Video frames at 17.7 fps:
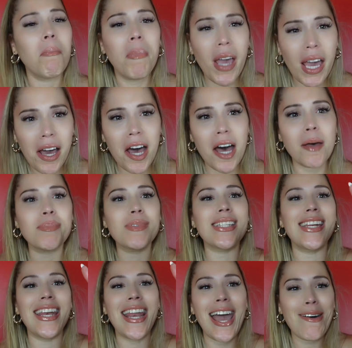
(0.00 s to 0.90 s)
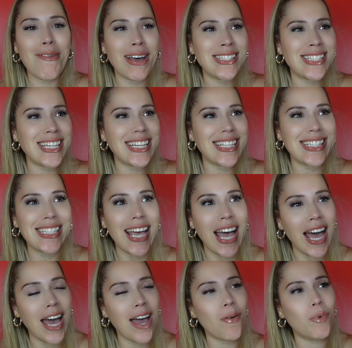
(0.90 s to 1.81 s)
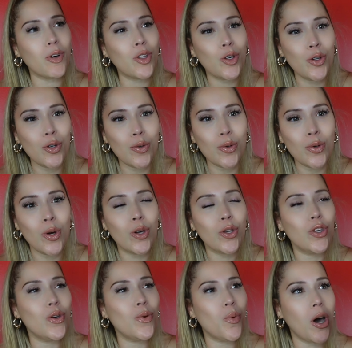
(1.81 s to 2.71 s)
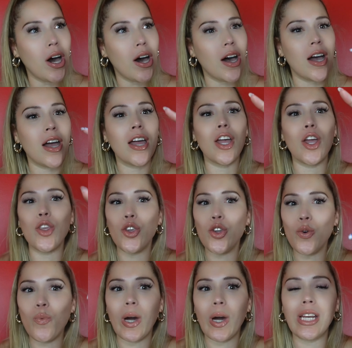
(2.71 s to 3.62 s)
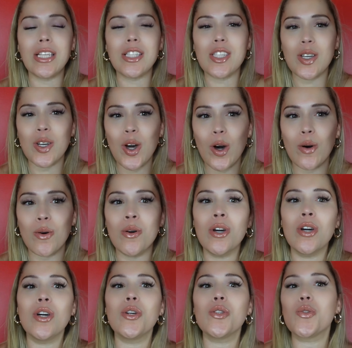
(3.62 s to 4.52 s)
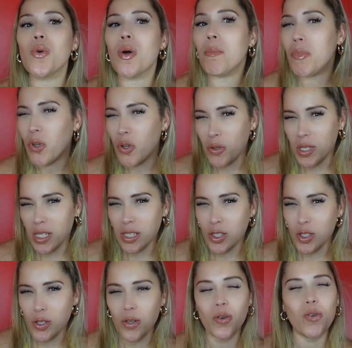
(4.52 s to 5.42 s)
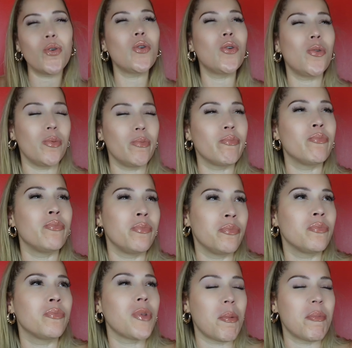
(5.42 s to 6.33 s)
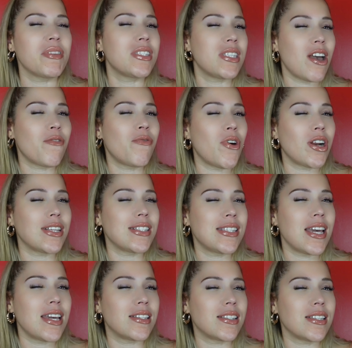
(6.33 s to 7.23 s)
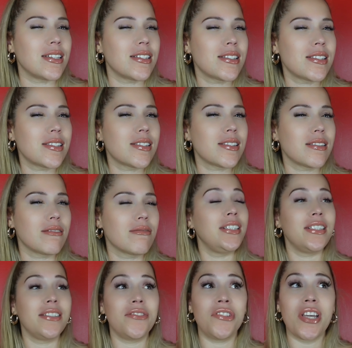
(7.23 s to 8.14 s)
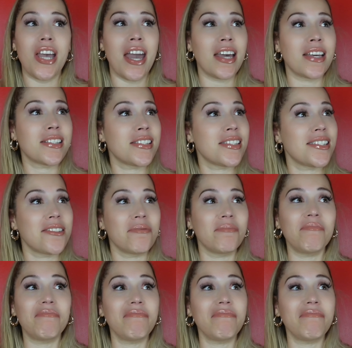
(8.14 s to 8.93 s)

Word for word: big ups. Now I see the tie with who you are and you wanting to go to a music school. I'm gonna see how far they take this. Jax.